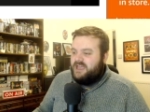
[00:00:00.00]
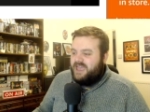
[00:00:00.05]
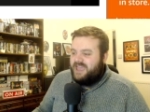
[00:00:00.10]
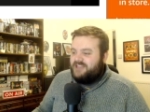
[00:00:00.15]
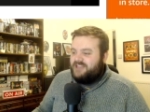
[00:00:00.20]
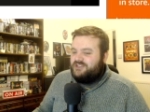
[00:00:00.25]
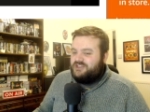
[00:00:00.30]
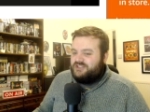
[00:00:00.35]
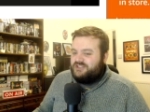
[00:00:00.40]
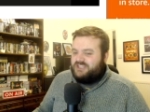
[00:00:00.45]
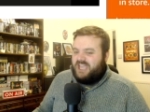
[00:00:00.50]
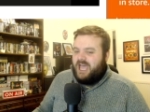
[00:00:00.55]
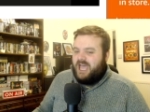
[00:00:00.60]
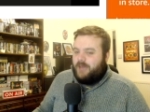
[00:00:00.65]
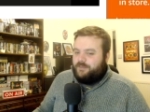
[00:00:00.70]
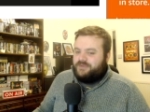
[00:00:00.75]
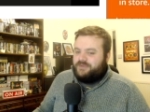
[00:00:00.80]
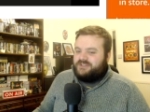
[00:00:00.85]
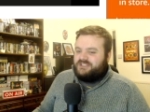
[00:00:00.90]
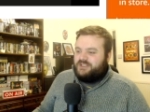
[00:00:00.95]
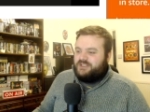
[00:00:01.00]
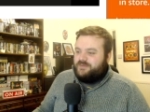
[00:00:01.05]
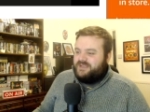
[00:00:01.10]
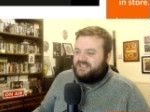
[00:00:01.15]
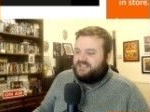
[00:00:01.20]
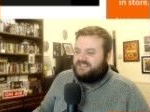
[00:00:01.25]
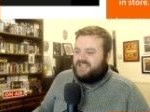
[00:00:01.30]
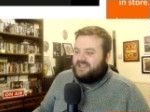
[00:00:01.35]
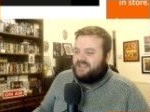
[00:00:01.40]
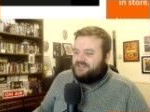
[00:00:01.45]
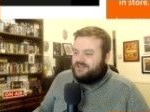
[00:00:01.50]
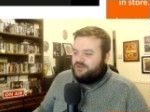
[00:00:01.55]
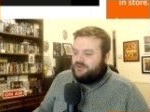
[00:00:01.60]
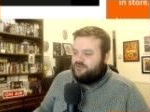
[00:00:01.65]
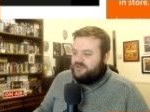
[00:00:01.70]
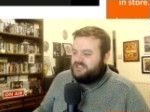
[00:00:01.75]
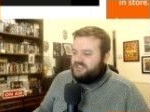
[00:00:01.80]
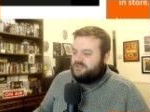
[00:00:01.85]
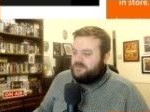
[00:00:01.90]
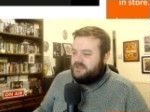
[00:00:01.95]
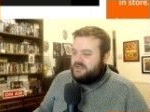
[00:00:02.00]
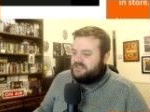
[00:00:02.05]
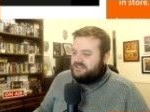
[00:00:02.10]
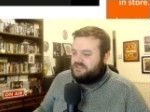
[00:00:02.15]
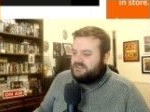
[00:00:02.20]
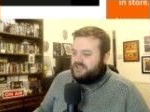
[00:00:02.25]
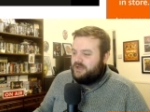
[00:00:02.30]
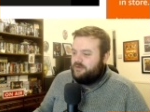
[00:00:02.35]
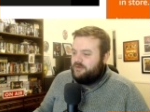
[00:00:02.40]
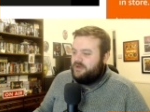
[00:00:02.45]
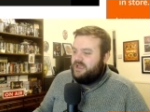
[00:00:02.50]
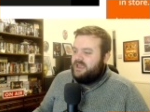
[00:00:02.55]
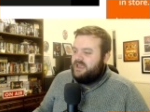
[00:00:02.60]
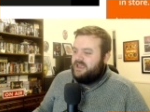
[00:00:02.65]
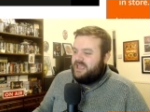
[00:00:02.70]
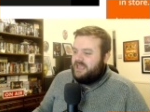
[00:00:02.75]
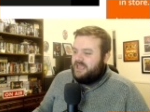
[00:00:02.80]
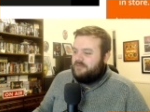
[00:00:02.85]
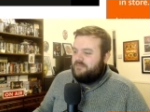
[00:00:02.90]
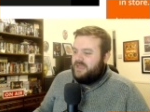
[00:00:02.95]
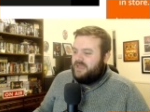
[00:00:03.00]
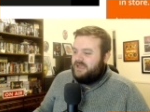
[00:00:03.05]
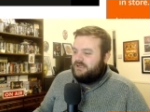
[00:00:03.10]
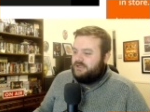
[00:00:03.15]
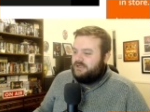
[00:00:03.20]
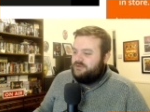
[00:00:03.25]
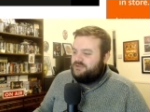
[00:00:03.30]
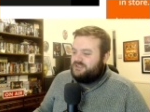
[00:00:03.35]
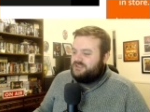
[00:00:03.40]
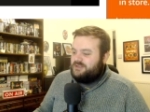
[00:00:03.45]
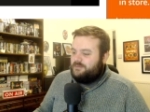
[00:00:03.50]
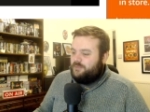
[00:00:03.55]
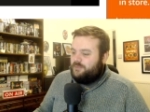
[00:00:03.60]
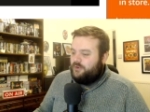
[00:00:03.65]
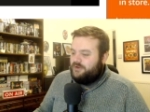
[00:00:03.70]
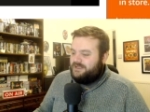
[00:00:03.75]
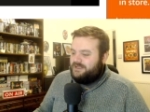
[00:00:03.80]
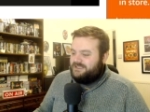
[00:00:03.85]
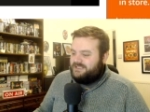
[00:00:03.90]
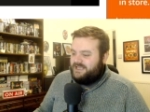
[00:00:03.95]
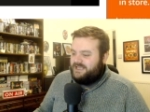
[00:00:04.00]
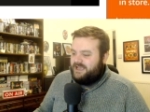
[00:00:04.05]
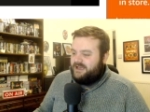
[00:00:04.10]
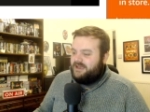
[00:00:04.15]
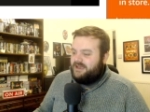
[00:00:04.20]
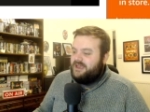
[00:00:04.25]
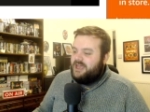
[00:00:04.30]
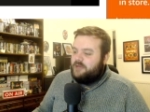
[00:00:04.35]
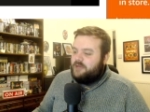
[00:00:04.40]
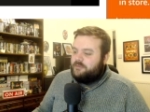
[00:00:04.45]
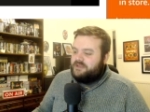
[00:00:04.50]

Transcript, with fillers: It just happens to be set at Christmas, so it may lose some points here.